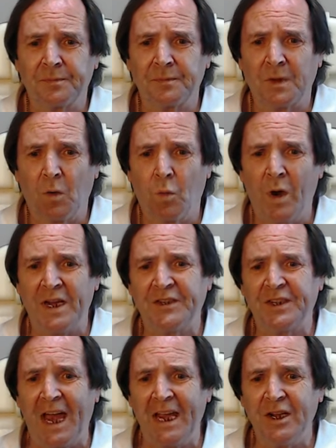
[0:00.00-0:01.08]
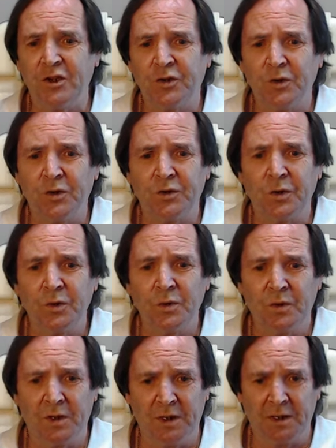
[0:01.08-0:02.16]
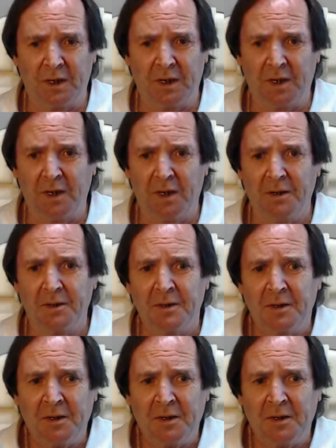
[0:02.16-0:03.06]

West attitude to the uh,